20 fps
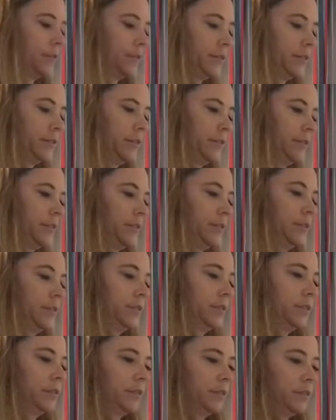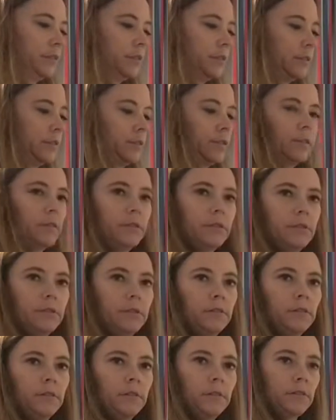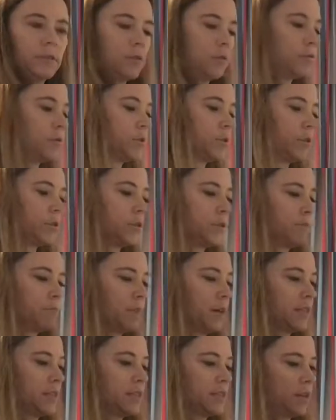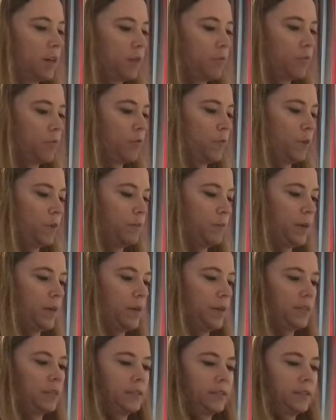there's also some butter that I brought with me,